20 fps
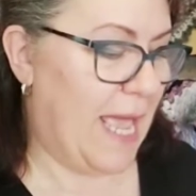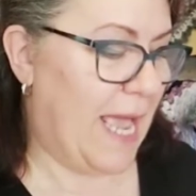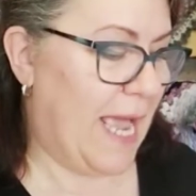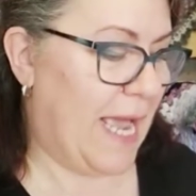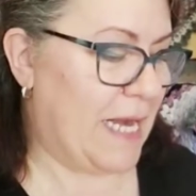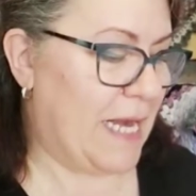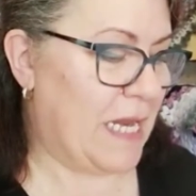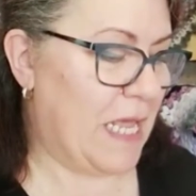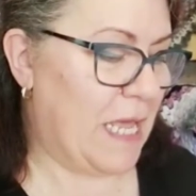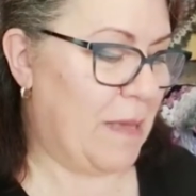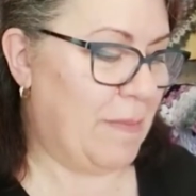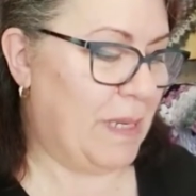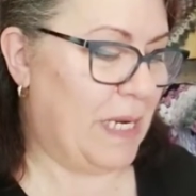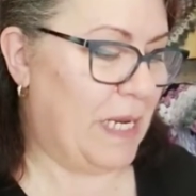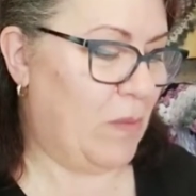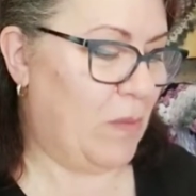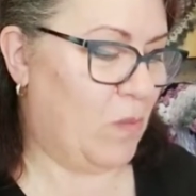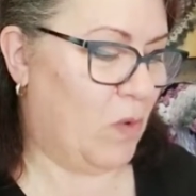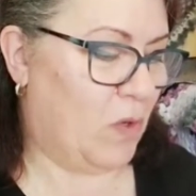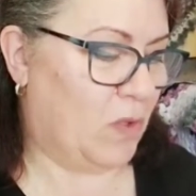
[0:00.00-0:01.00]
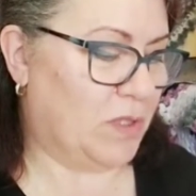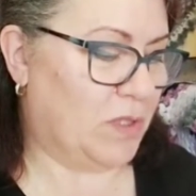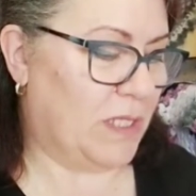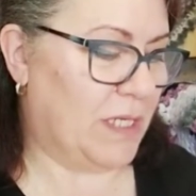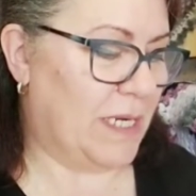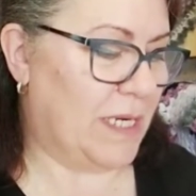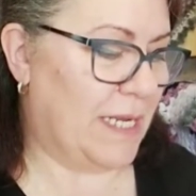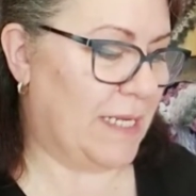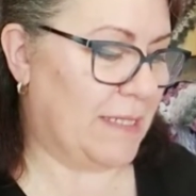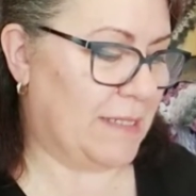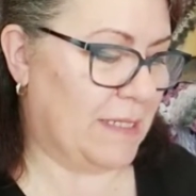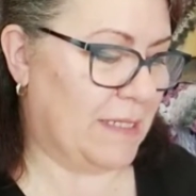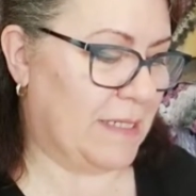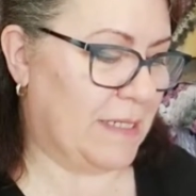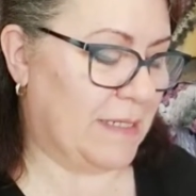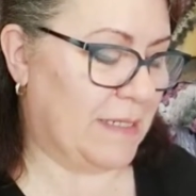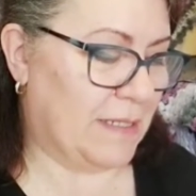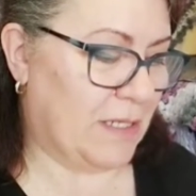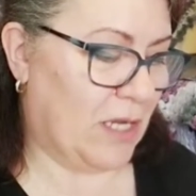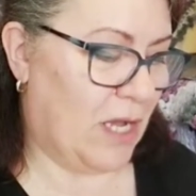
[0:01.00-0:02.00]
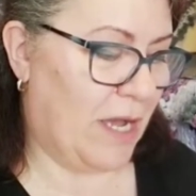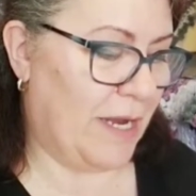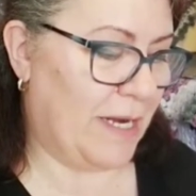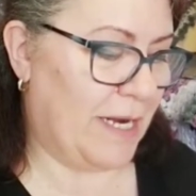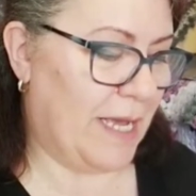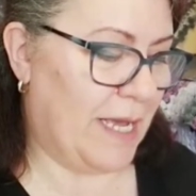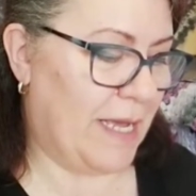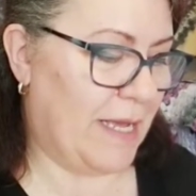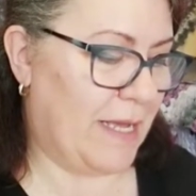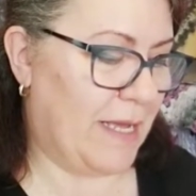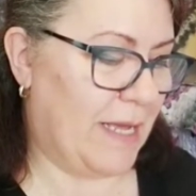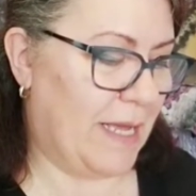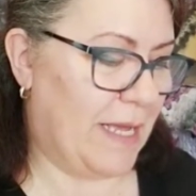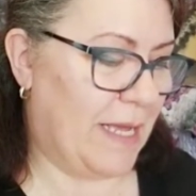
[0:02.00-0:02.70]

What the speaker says: And Emily Walton is a designer